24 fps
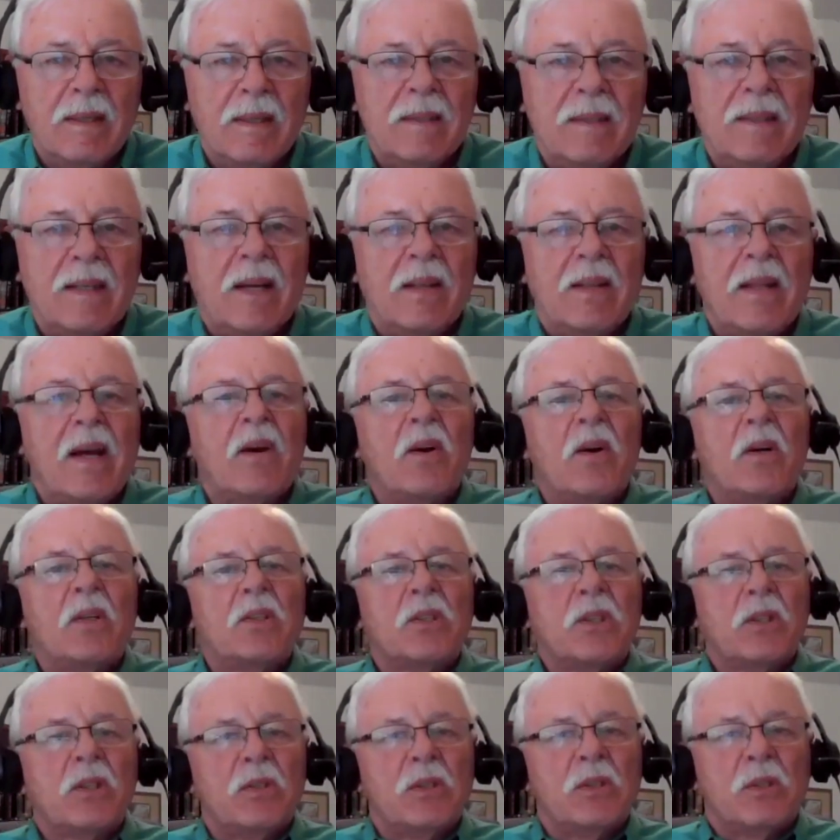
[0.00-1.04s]
Now that
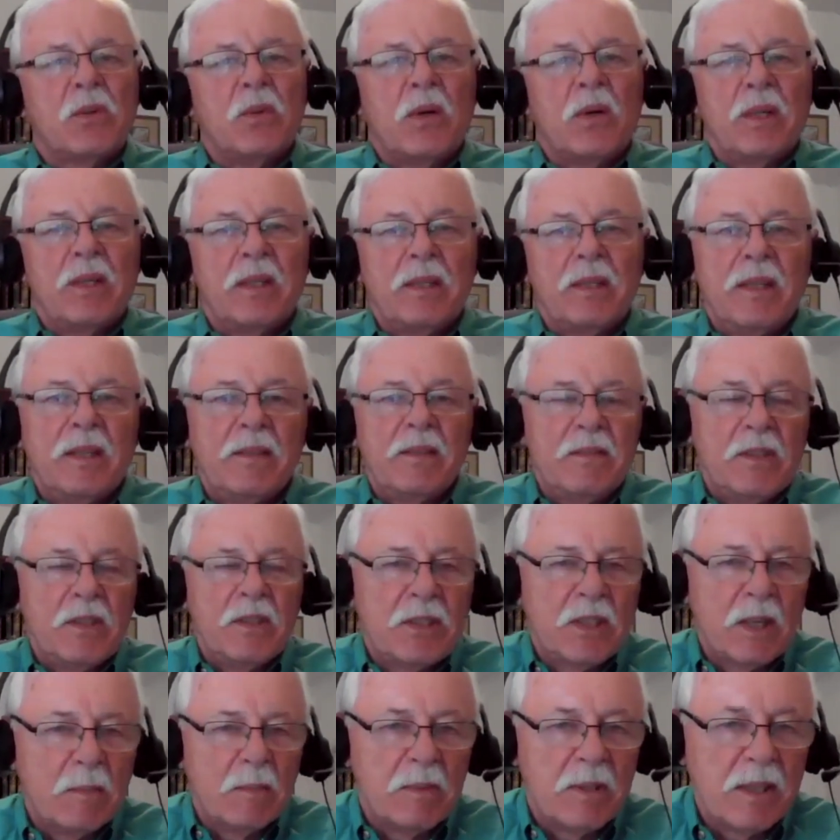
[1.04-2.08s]
also is going to give us
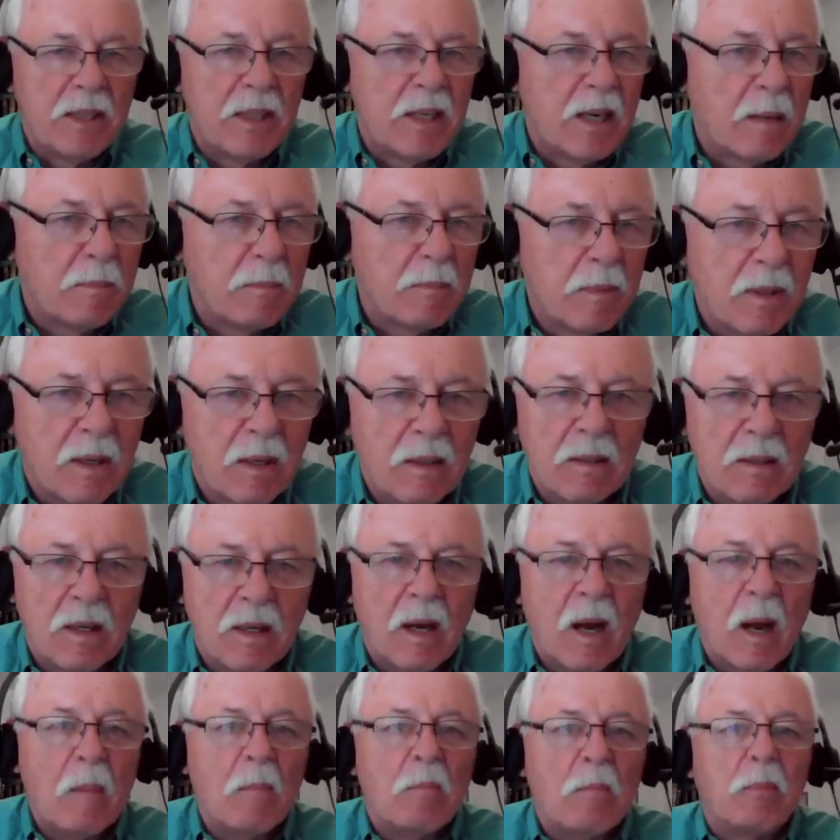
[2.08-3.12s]
something, and I'm
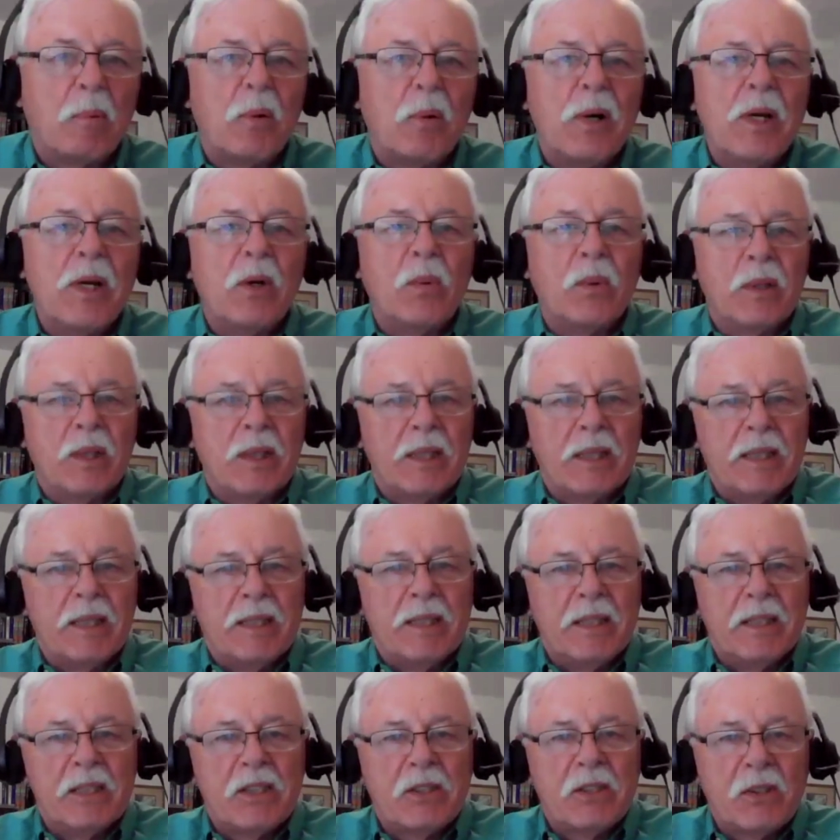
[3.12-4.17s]
I'm prequeling
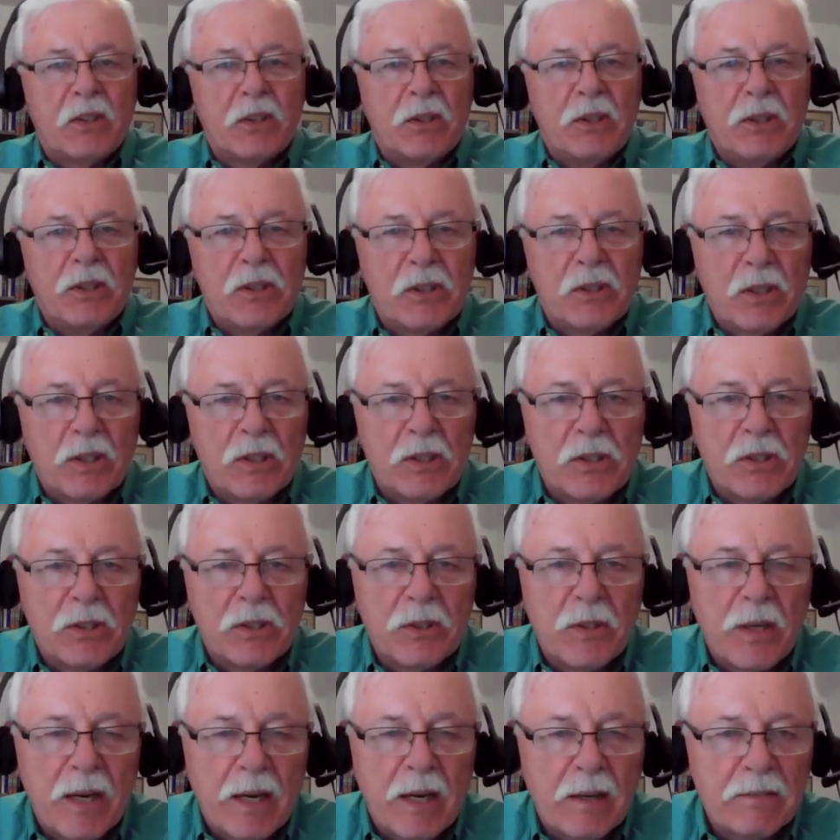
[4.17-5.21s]
this to you so that
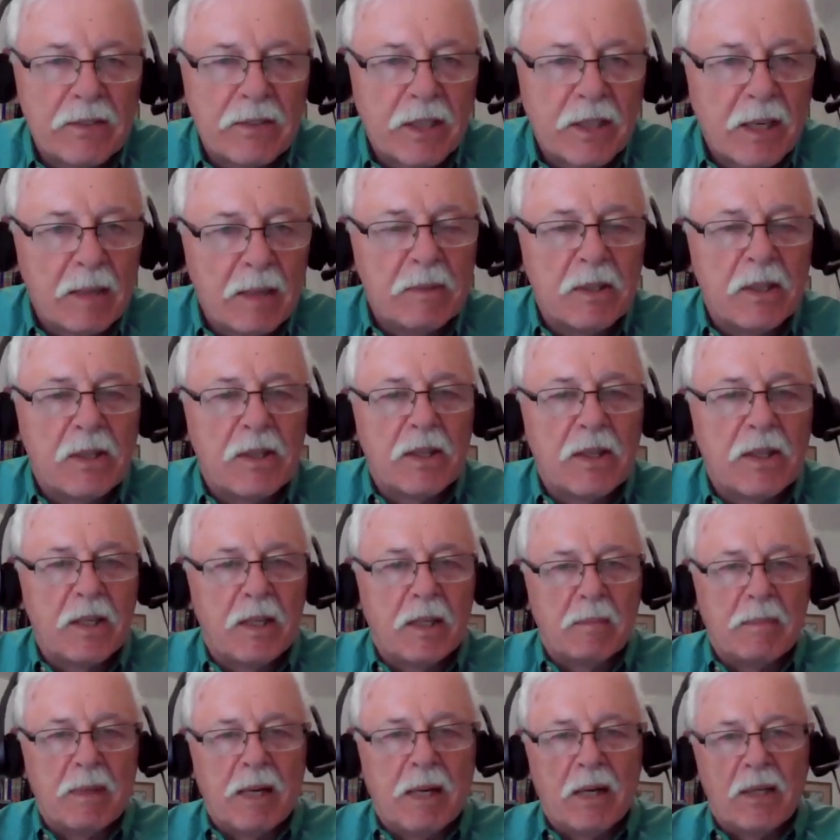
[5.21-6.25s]
you have time to think
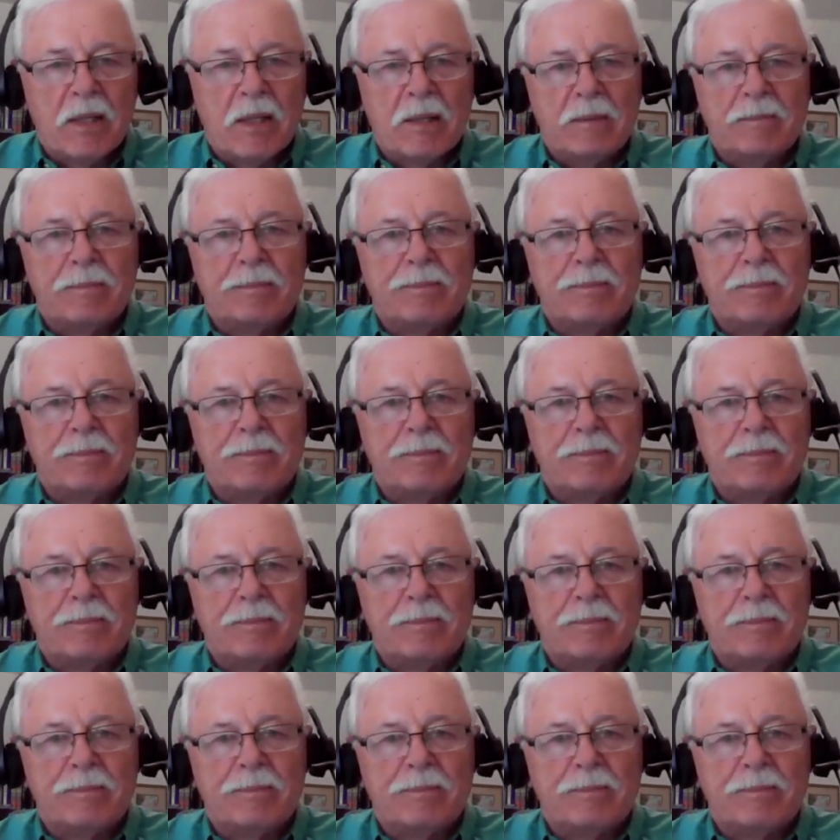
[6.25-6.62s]
about it.